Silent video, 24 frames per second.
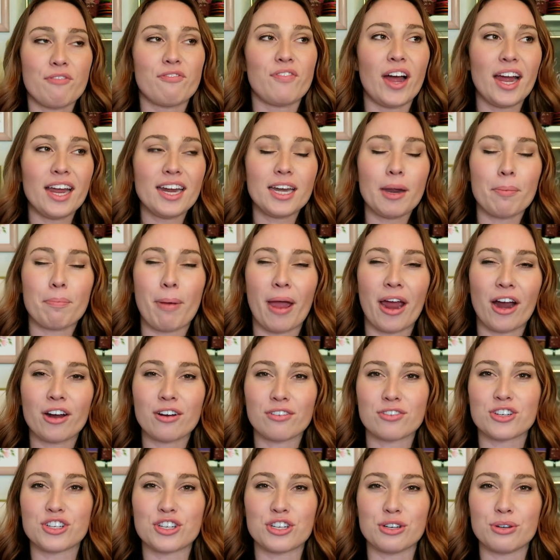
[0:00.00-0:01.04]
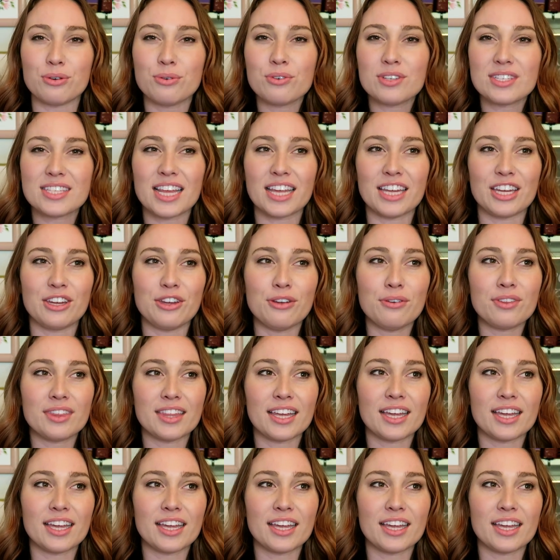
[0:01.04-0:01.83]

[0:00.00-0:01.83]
Find a pair of shoes that you